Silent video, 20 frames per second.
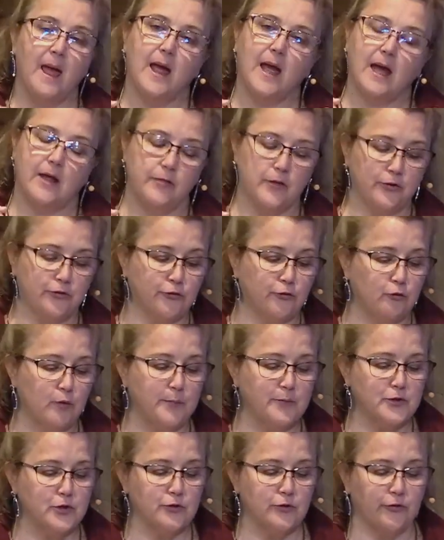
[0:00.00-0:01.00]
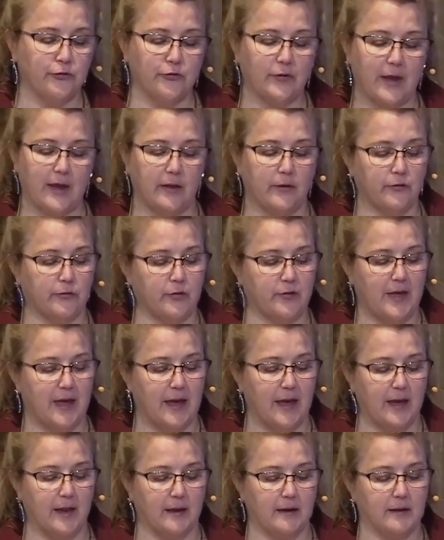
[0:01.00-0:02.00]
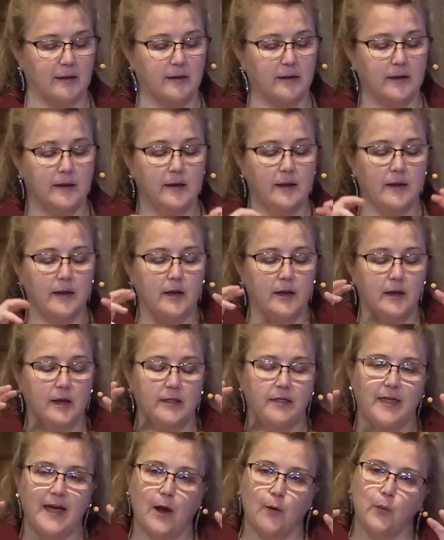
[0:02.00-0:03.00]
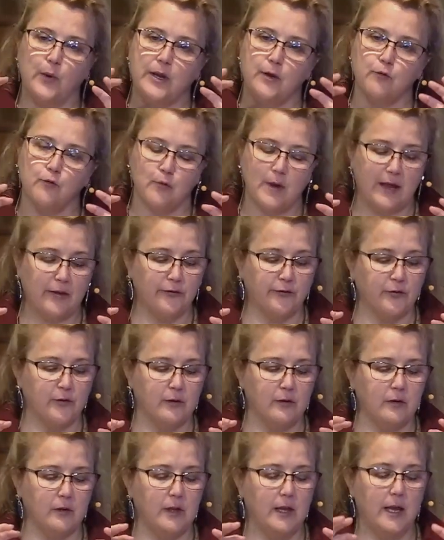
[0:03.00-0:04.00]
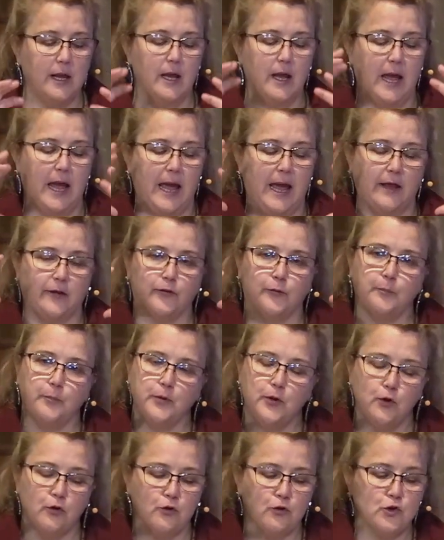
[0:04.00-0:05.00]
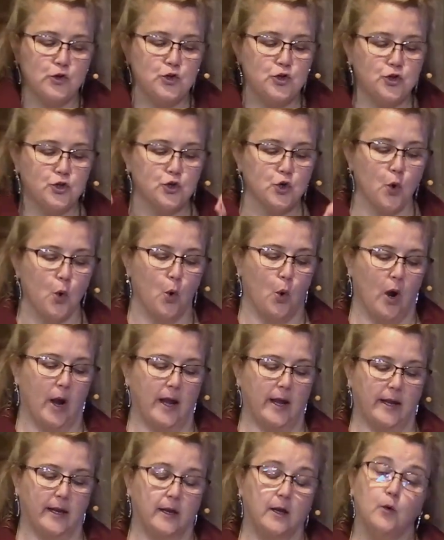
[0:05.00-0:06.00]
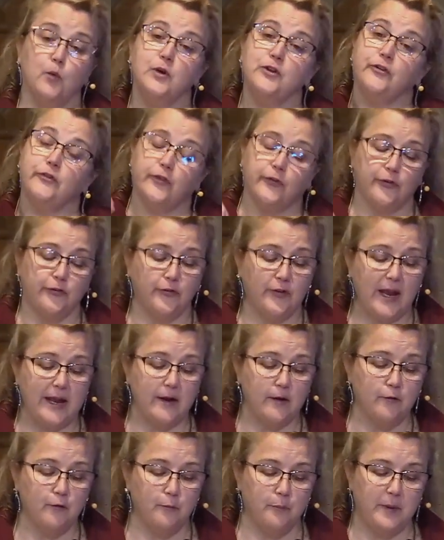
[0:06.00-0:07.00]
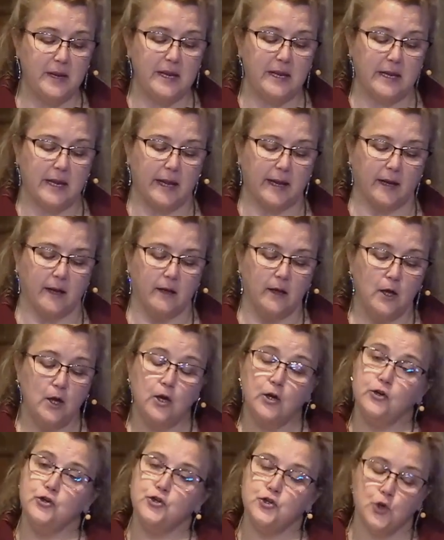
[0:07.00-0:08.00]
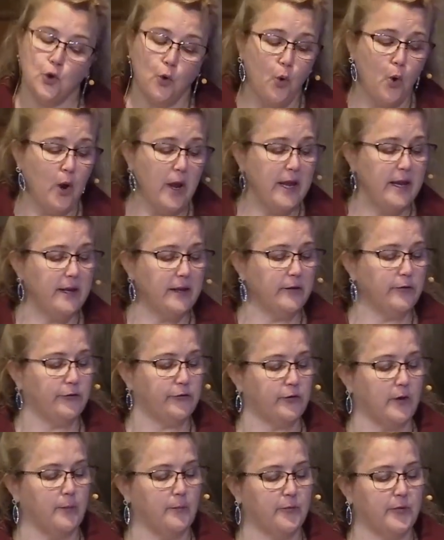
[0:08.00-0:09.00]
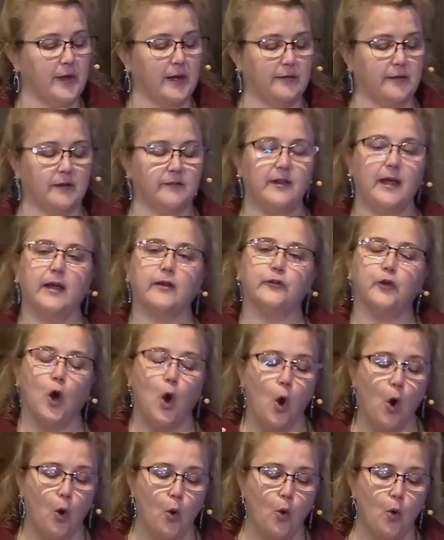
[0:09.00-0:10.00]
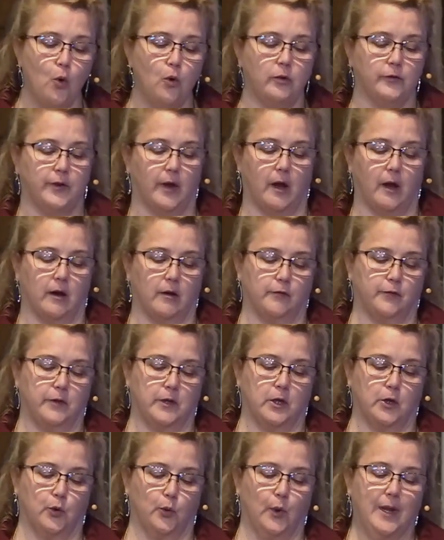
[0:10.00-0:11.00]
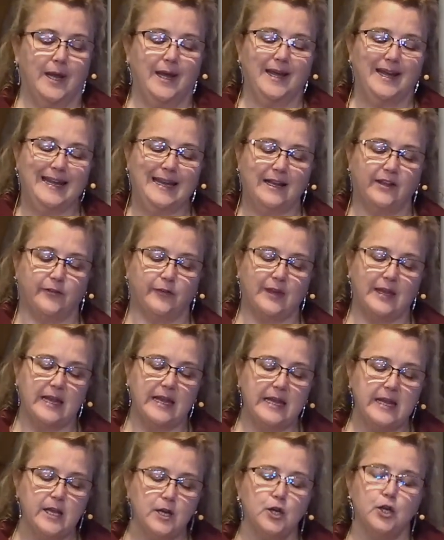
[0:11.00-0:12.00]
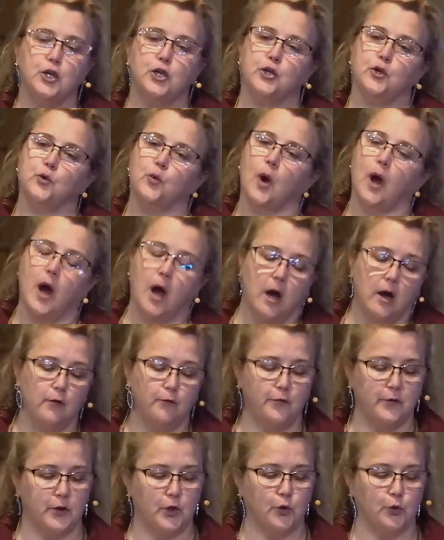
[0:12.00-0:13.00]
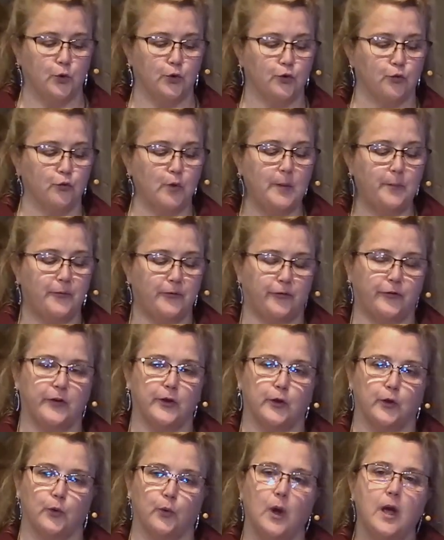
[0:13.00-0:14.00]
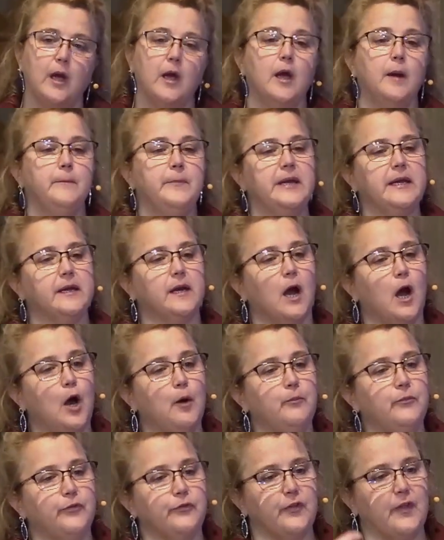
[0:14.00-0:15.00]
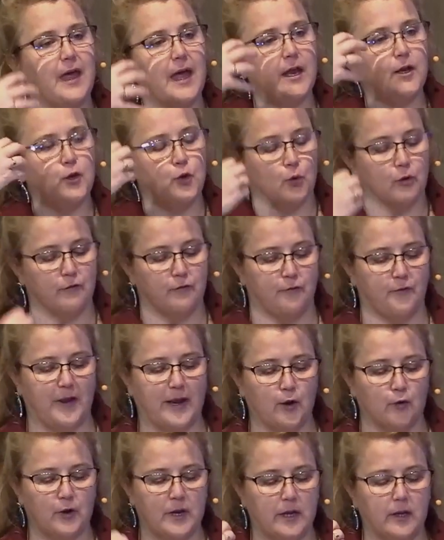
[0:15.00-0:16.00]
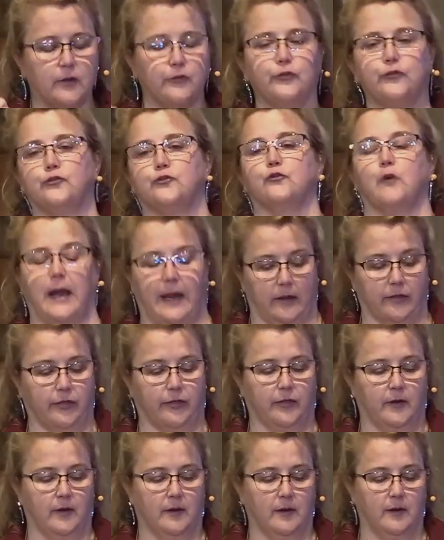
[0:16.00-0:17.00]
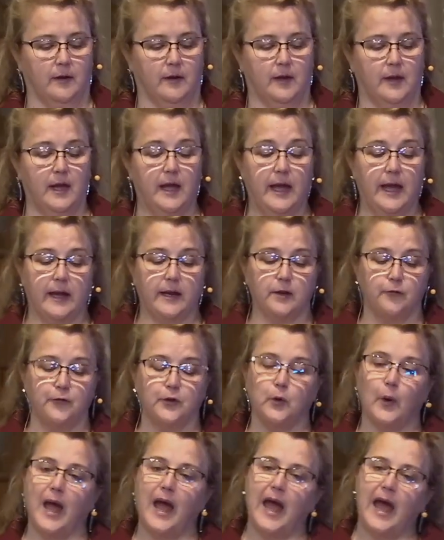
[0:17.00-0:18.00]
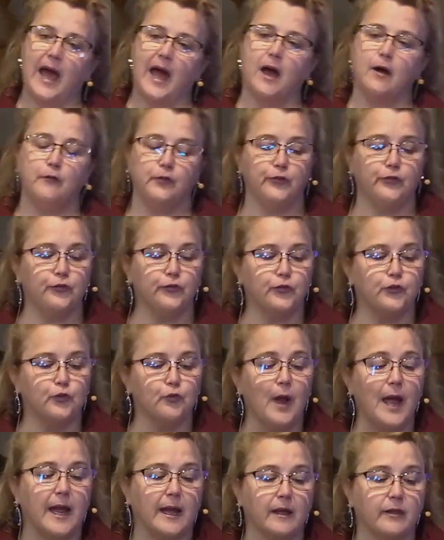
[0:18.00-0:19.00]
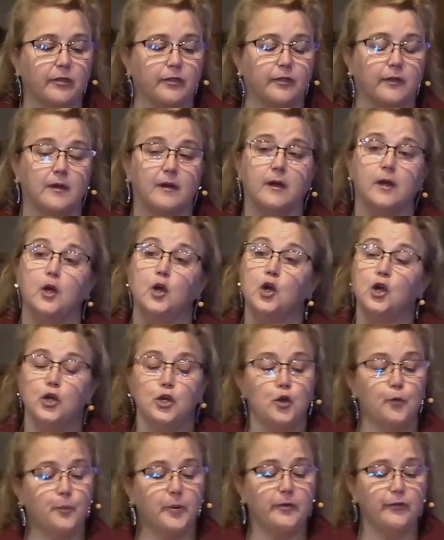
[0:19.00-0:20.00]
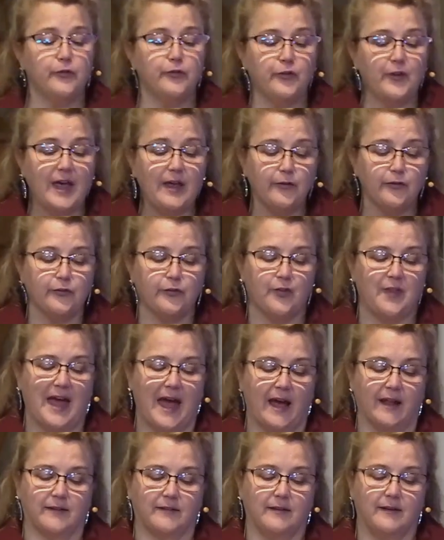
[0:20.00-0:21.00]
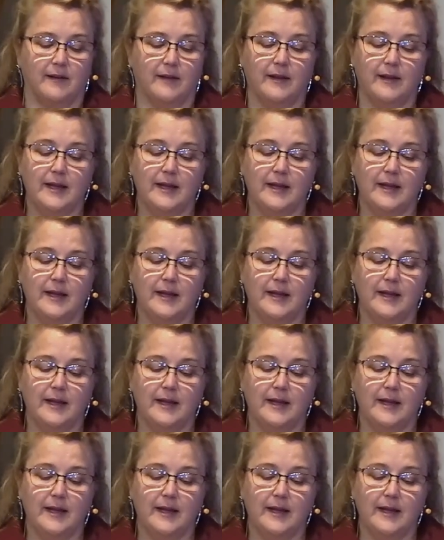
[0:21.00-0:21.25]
And the scripture says then that we wrestle as pure joy, which is a state of being. Joy is something that takes hold of you. It's in you, of you, grips you, becomes then your very strength. And if you have strength, you possess that.